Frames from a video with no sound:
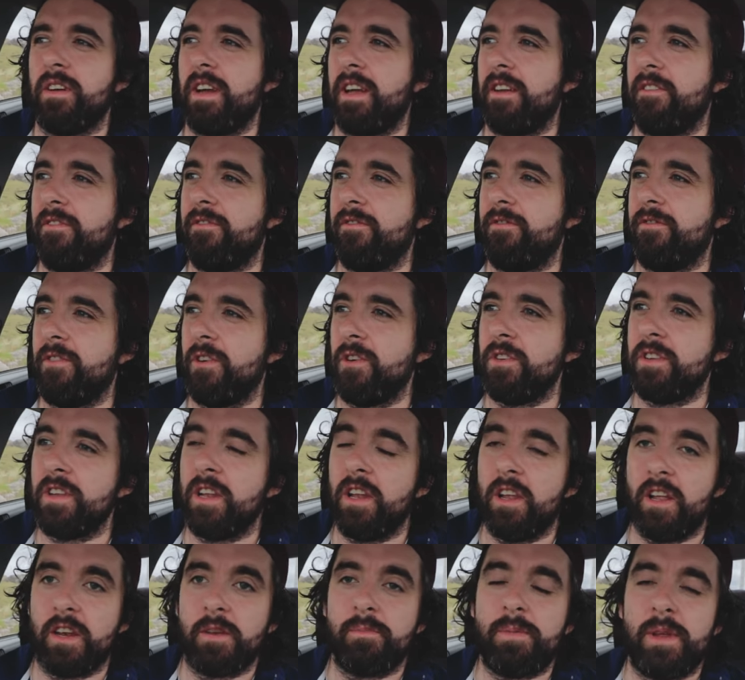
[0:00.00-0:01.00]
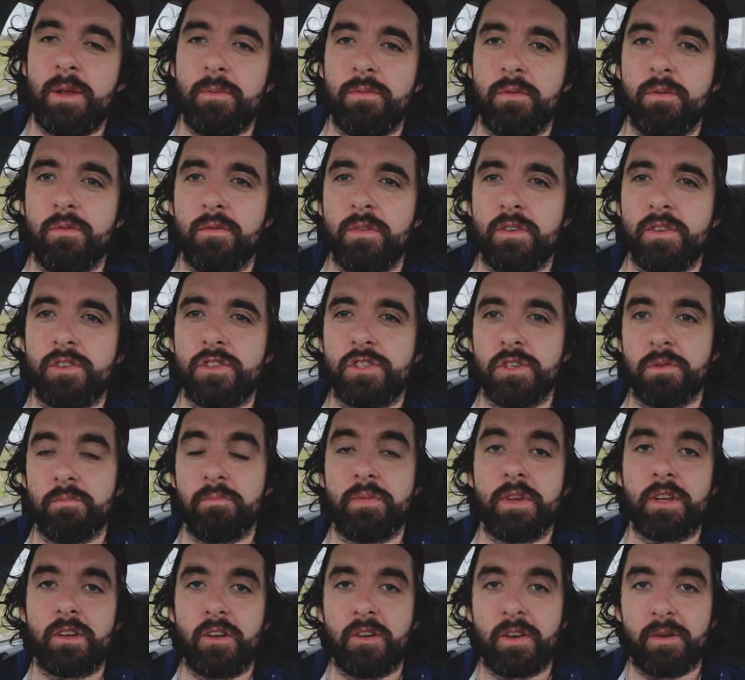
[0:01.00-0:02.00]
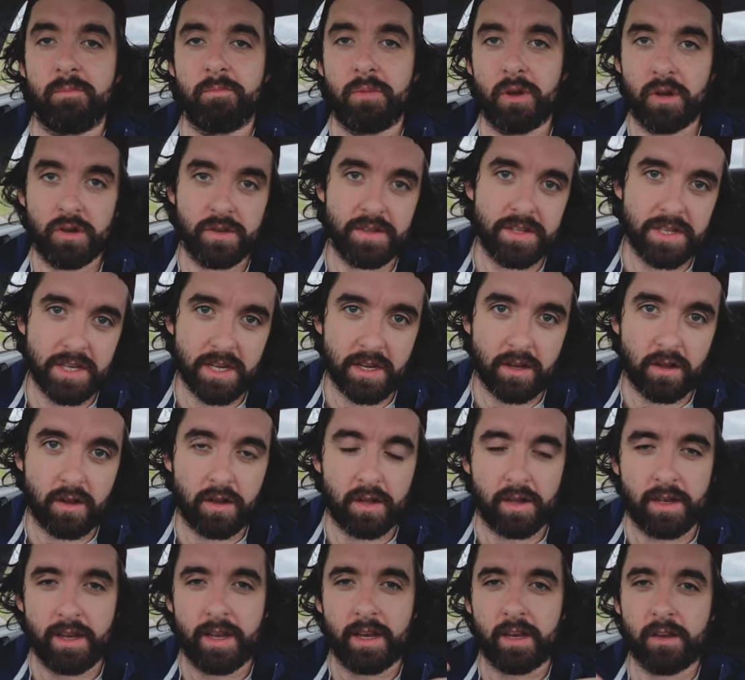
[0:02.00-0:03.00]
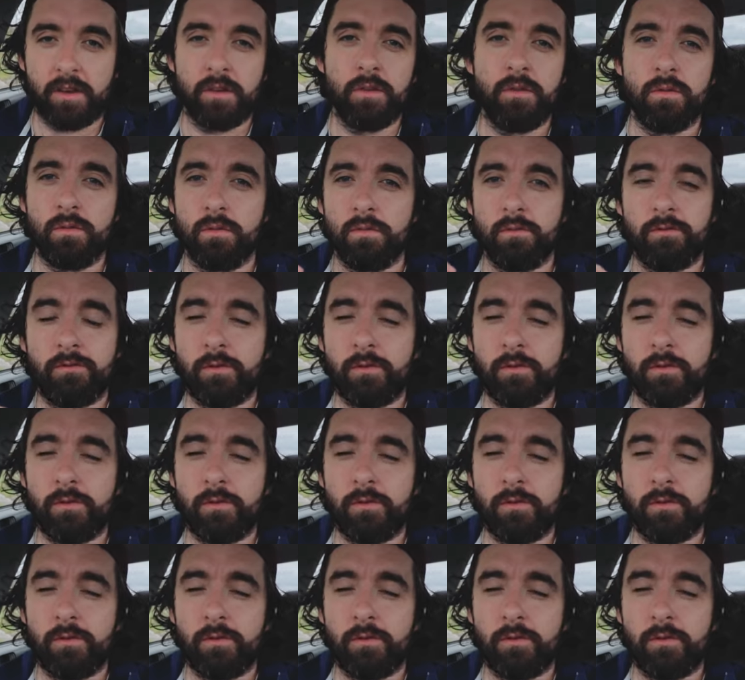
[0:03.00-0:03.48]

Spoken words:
I found a lot of people were jumping on and pouncing on like, no,